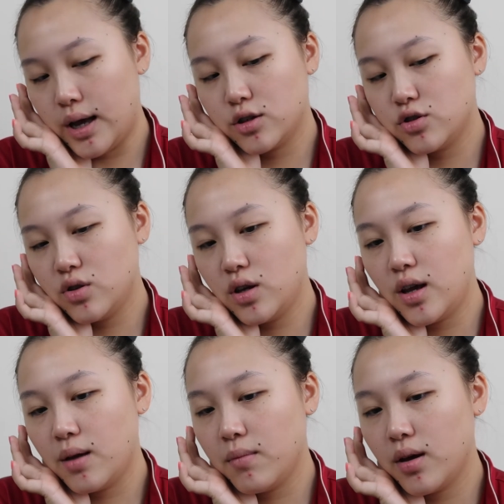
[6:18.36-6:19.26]

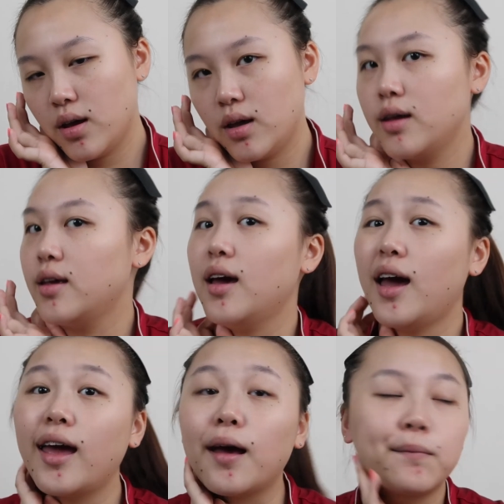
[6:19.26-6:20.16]
Actually, am I?
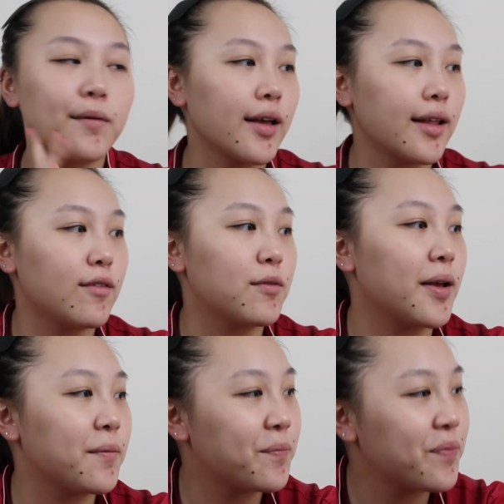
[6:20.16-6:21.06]
I am. Okay, never
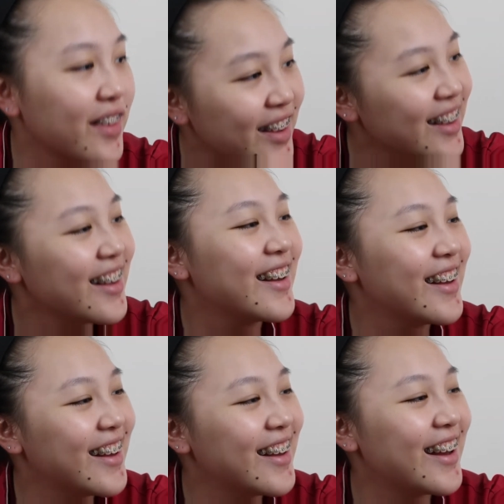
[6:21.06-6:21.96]
mind.
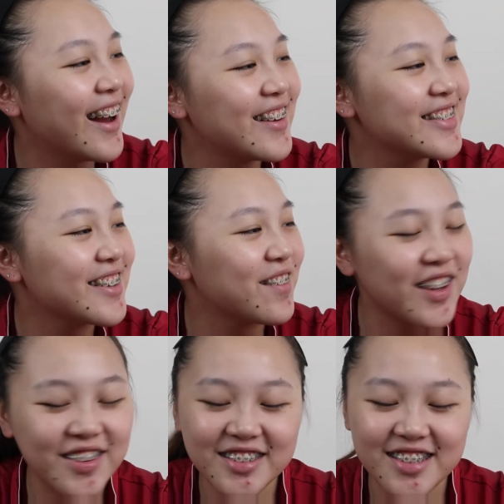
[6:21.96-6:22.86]
I was
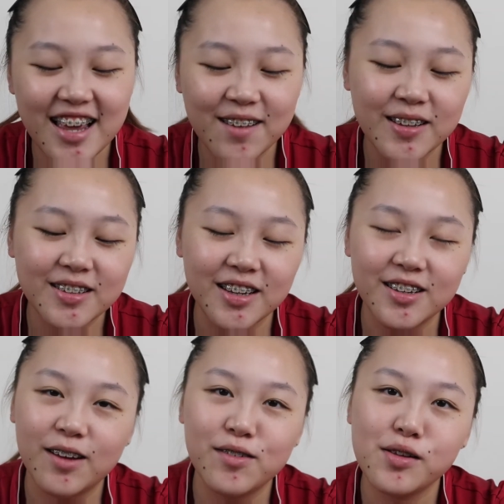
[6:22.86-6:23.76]
about to say
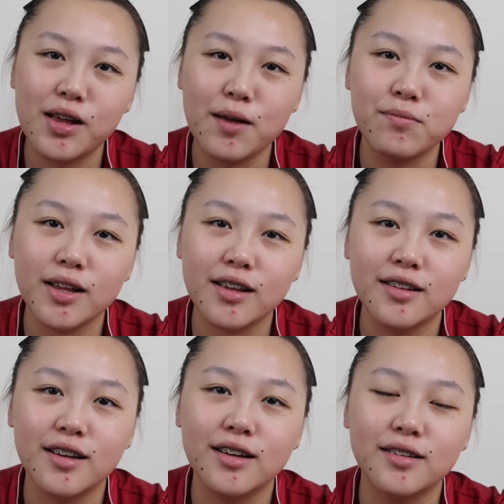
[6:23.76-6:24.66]
I'm not
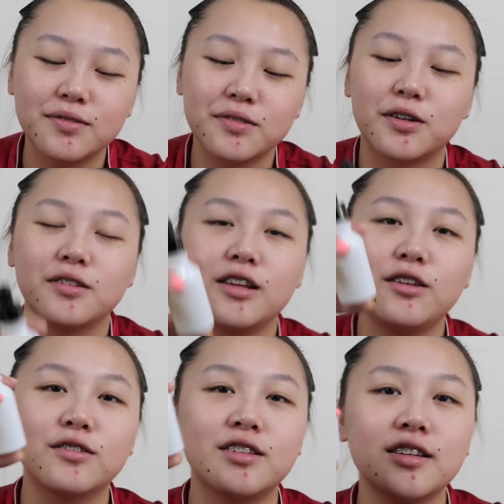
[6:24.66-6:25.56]
gonna
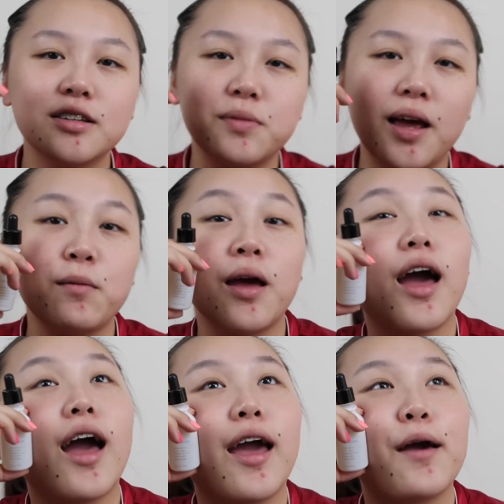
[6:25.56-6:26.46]
continue using this, but I
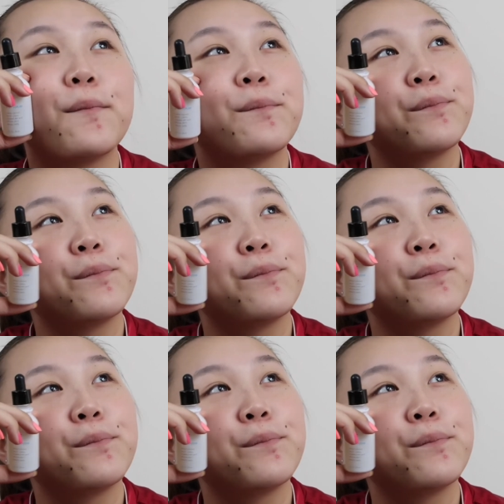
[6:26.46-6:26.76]
am.